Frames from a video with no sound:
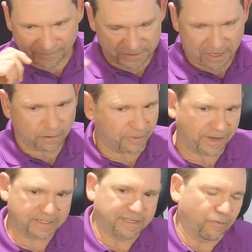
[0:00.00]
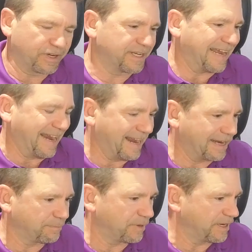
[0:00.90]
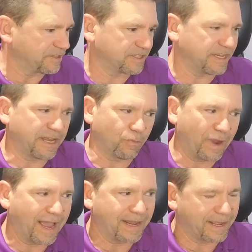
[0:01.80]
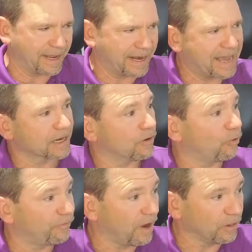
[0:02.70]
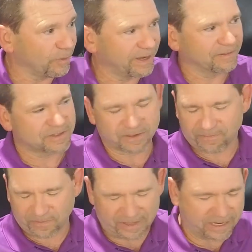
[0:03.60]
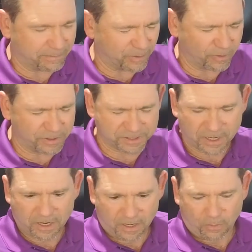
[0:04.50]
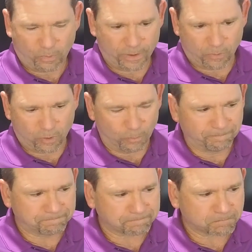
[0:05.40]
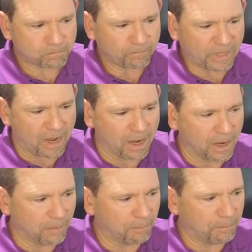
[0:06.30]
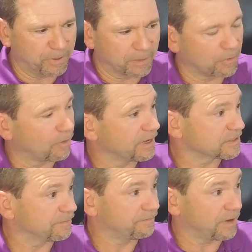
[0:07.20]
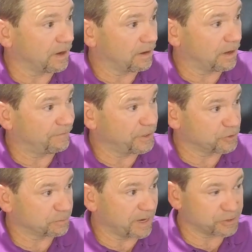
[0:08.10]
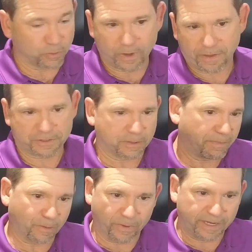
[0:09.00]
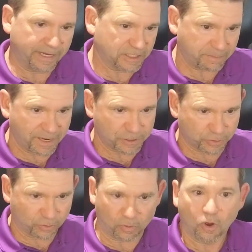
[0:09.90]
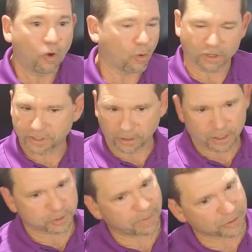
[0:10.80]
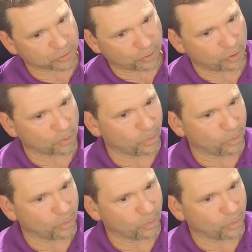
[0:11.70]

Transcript: there's other things that we can't, but it had a cult following, lack of better words, we will put them on as a feature special, whether it's the big weekend special or just a lunch special during the